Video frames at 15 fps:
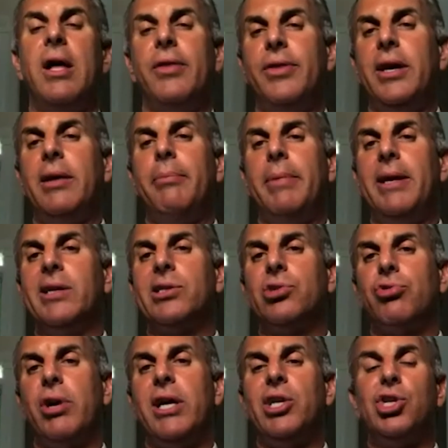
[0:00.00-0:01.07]
the
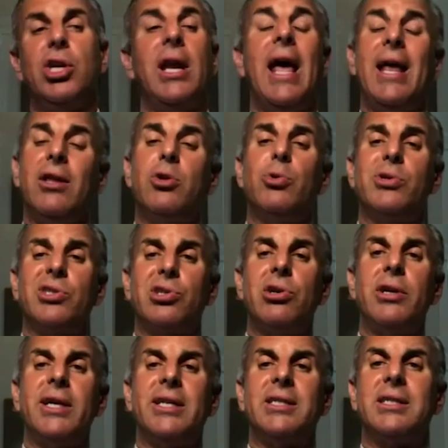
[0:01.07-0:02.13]
administration and, to a certain
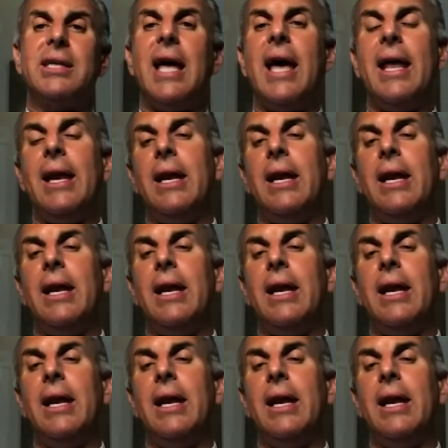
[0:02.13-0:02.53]
extent,